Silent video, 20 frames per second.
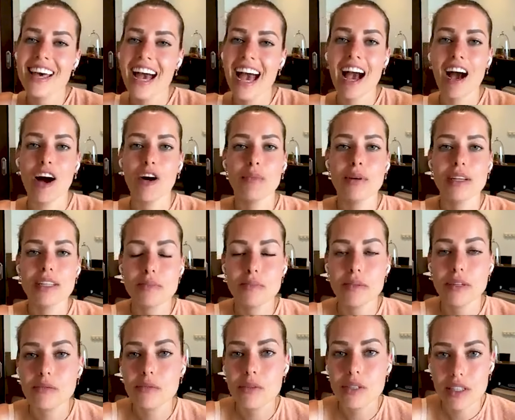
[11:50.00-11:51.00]
the how must
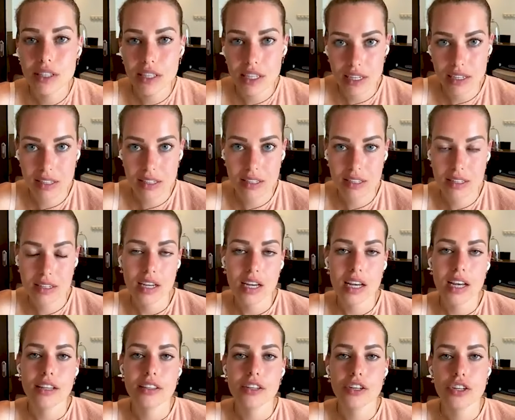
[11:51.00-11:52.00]
be released.
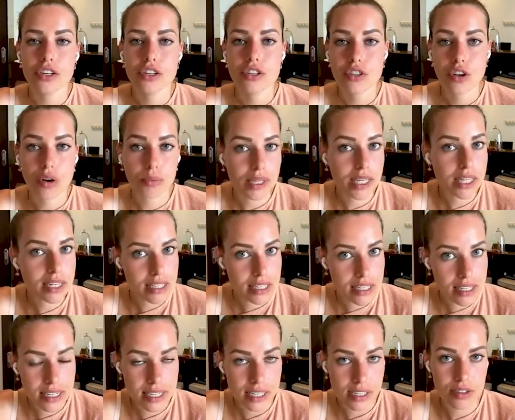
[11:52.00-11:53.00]
There are so many
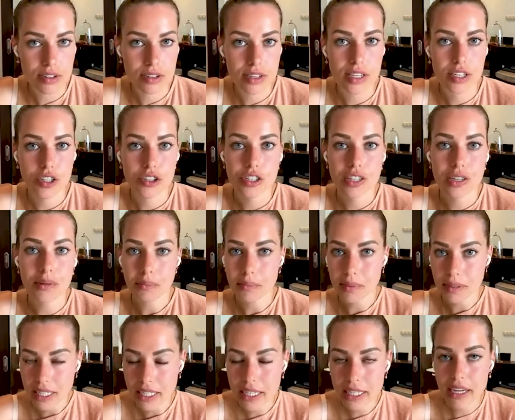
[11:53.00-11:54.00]
details that you're
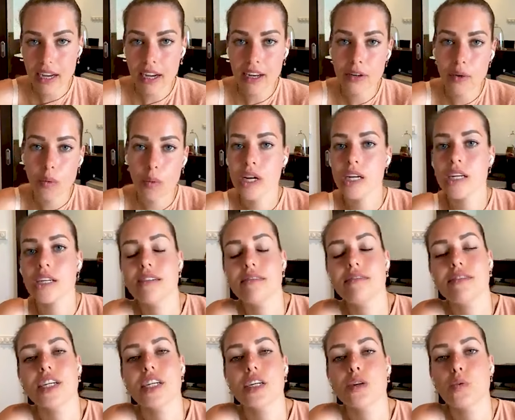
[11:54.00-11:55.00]
completely unaware of
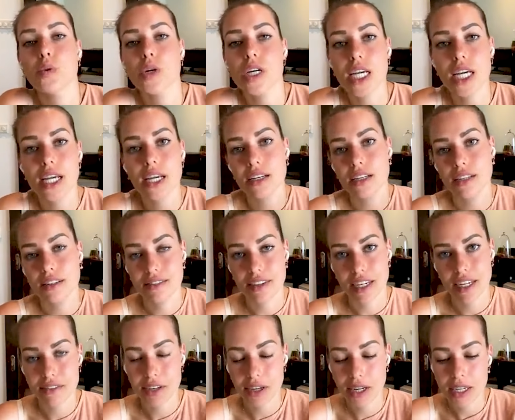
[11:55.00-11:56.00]
that are working in your
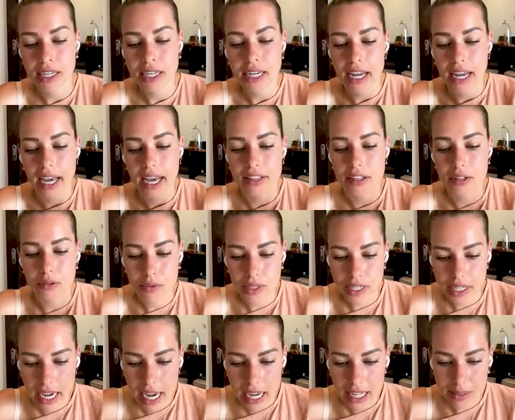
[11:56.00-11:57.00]
favor. And the
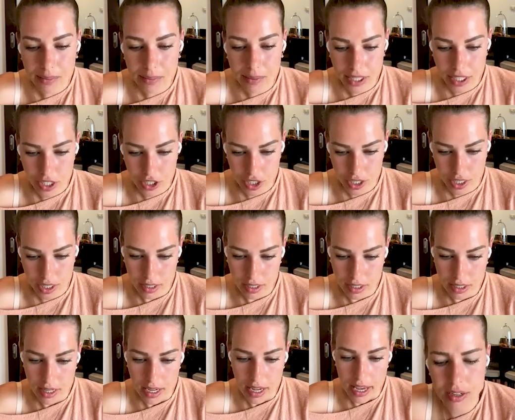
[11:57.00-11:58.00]

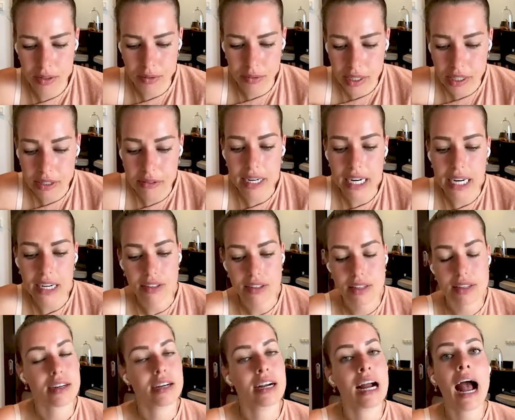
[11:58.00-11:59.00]
recalibrations and reroutes
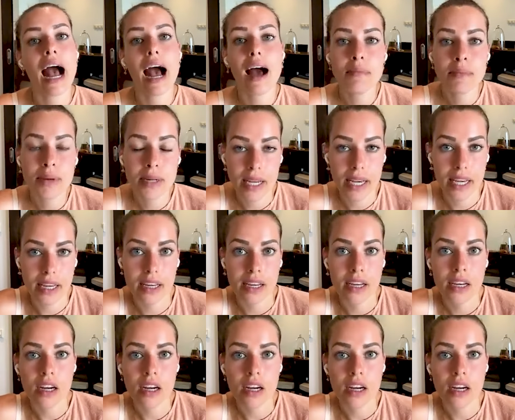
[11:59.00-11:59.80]
that are happening